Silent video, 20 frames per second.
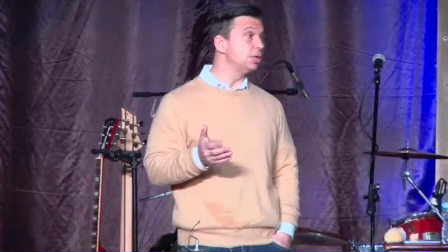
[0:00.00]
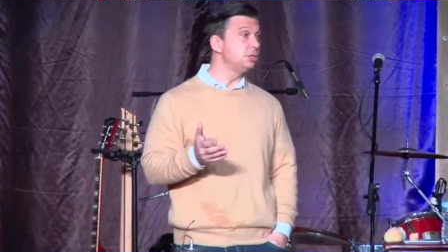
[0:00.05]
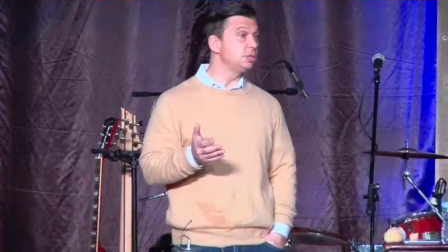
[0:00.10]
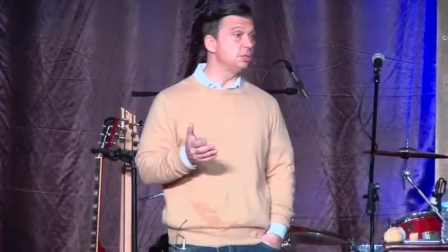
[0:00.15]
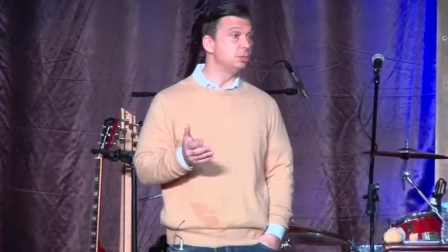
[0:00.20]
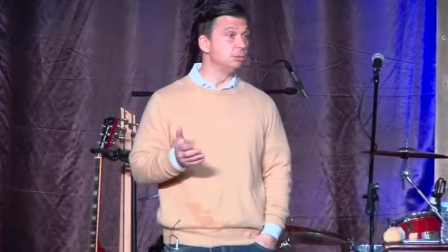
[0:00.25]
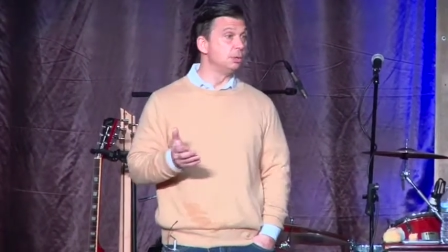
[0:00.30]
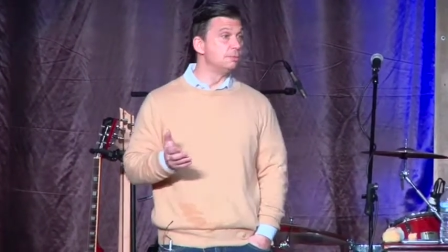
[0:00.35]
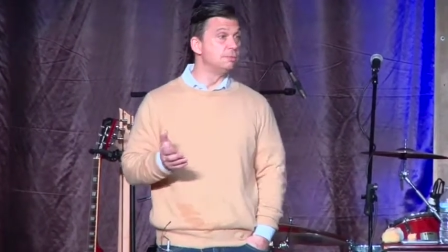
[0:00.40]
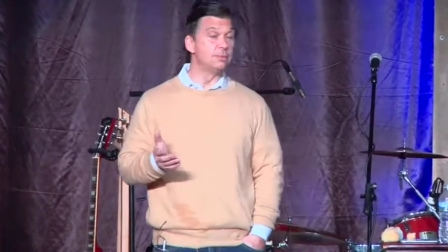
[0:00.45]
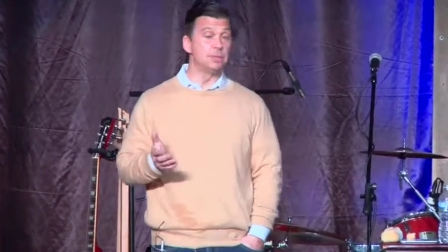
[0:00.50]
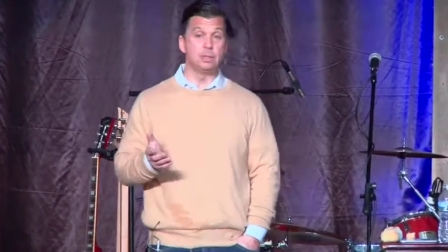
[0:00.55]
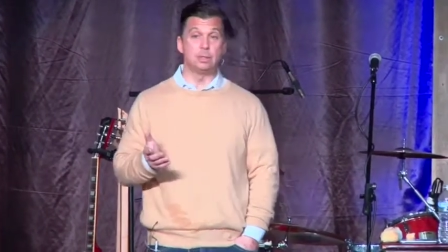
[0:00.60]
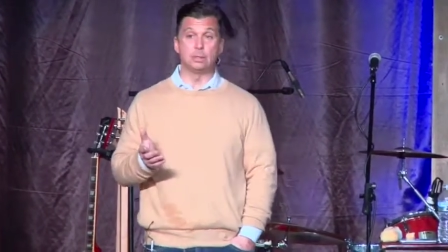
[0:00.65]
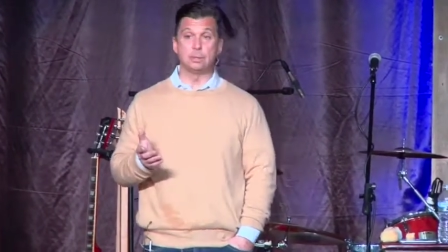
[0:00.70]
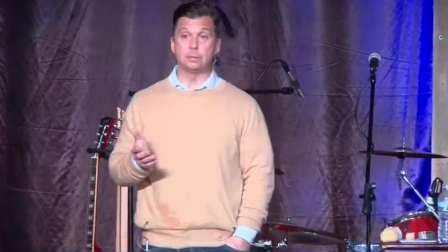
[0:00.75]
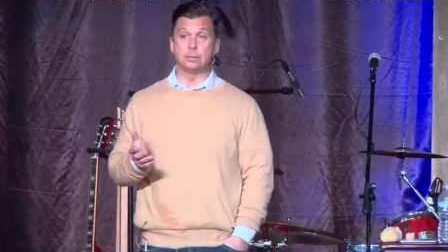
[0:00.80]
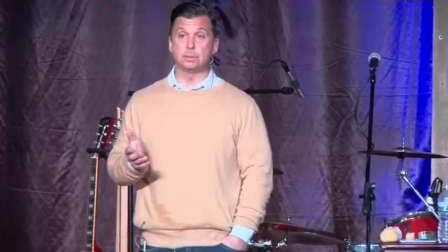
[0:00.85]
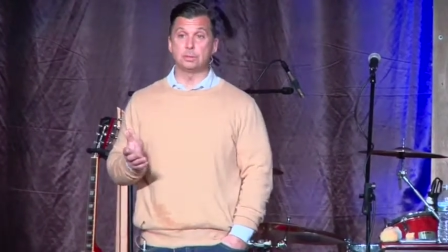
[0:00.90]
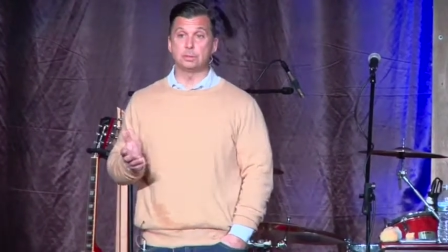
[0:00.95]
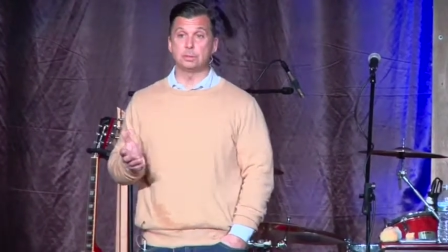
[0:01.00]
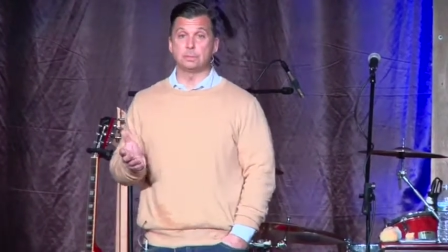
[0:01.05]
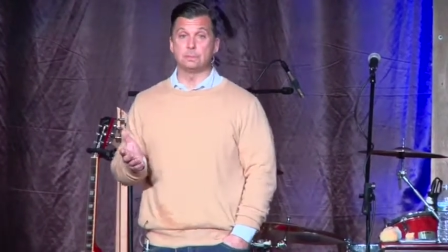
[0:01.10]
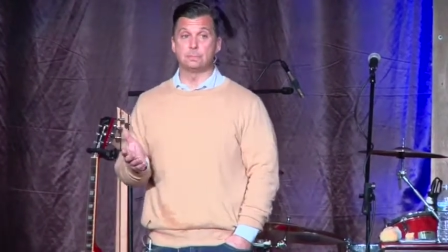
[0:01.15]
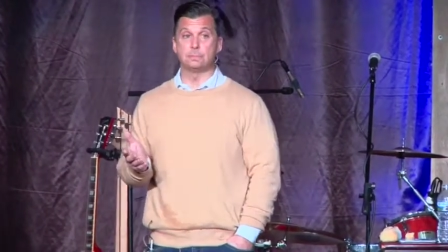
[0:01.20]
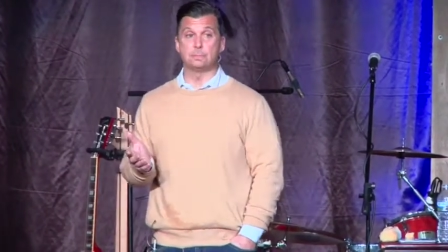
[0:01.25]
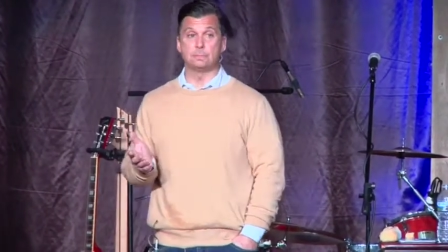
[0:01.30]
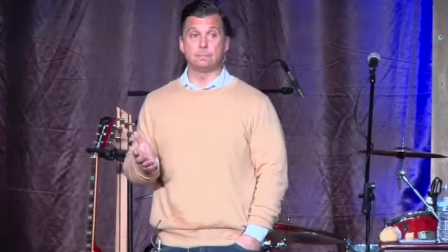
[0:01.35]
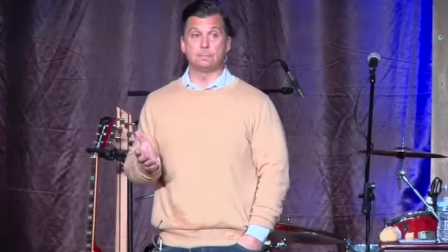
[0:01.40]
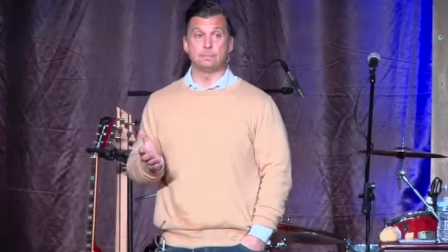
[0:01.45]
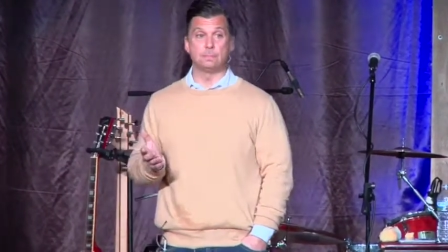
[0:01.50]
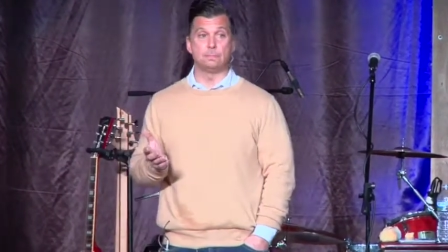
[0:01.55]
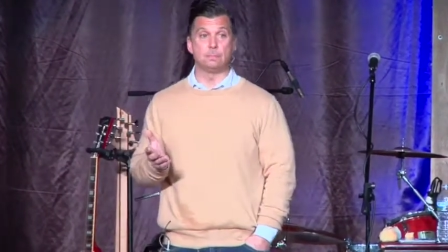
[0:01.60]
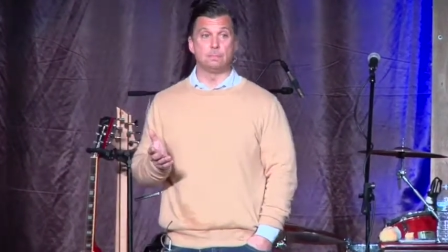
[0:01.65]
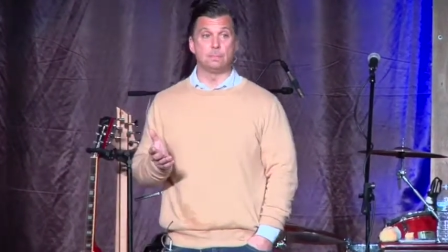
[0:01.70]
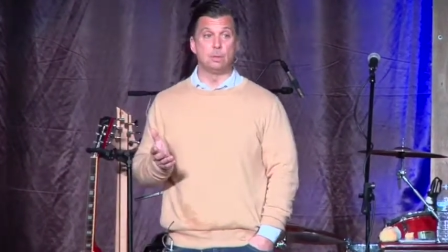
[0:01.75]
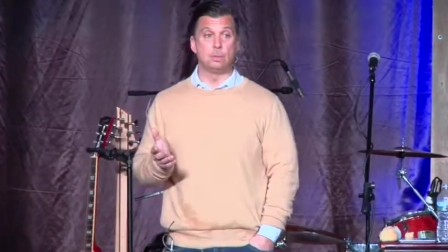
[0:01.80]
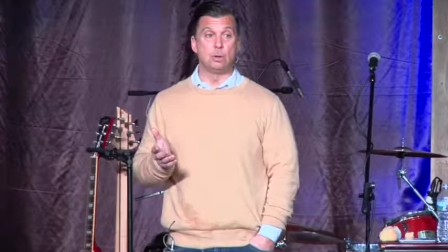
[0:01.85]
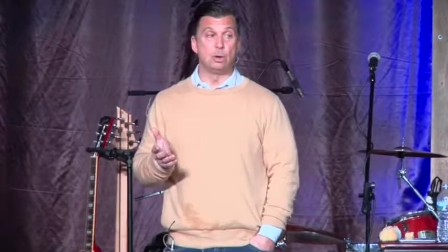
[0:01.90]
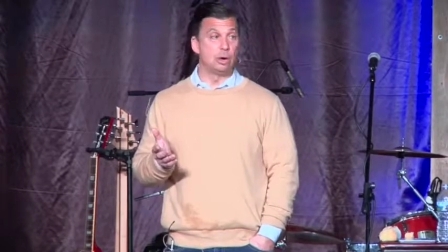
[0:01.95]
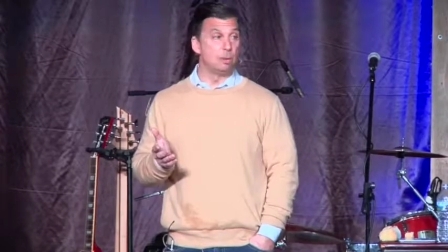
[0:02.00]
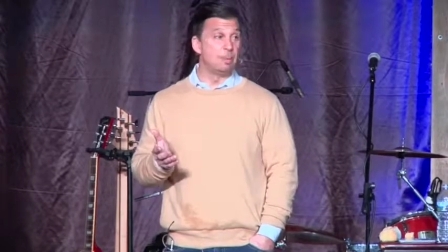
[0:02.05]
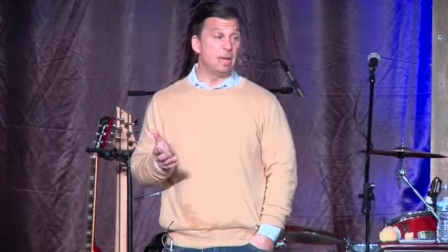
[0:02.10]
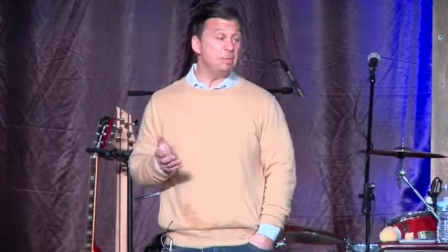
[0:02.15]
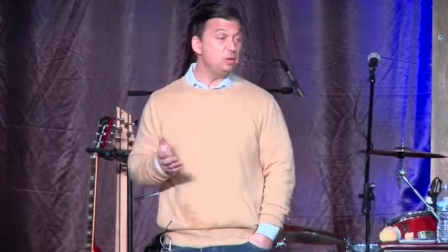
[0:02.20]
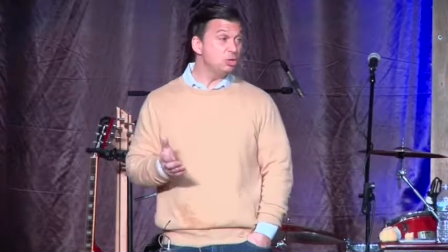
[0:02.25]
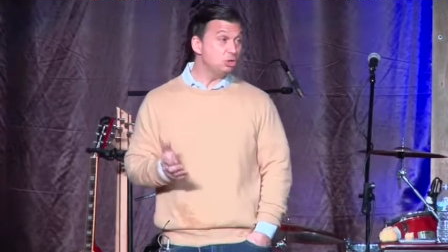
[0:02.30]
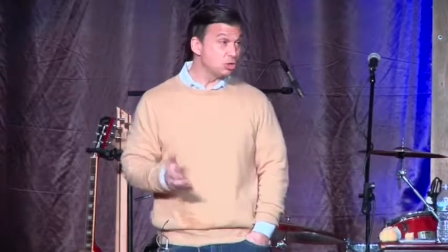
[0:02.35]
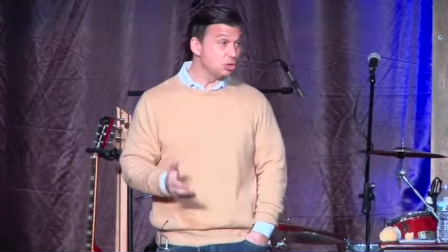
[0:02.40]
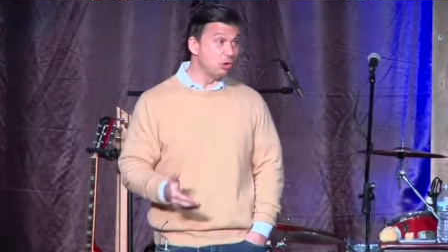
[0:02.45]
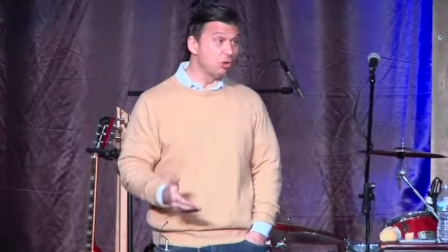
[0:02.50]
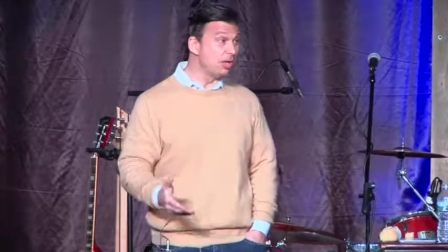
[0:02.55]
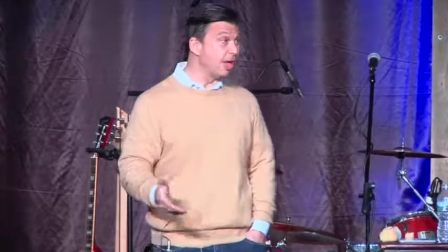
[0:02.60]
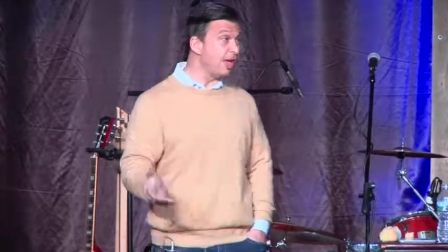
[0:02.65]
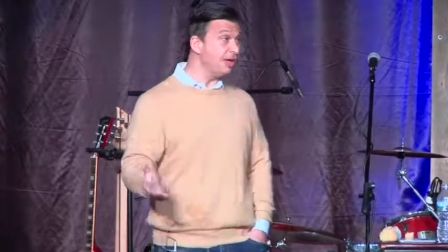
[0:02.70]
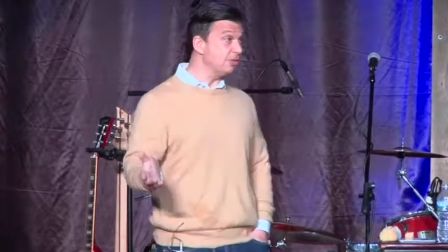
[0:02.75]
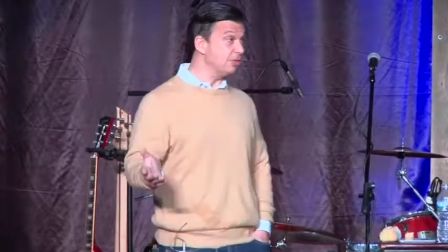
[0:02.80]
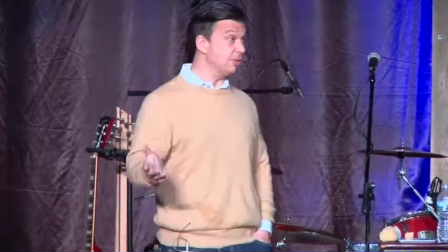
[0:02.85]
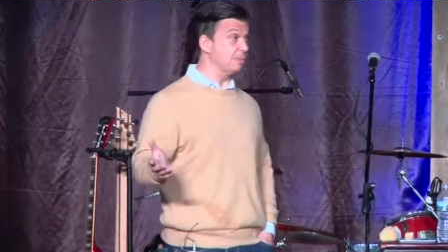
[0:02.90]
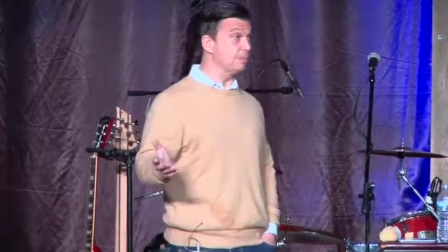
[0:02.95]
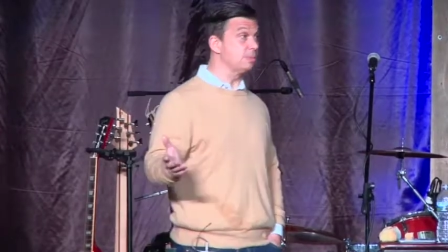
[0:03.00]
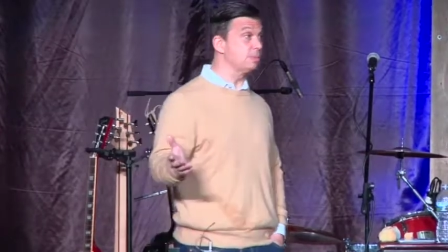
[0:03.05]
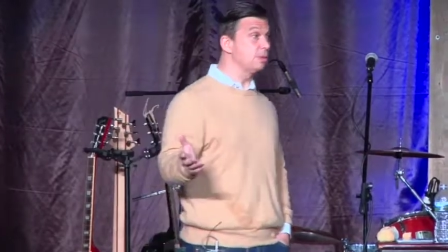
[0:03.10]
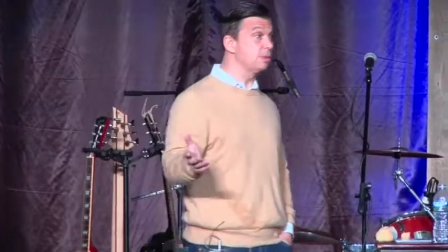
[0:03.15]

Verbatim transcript: to you over the years? Or maybe you just don't like them.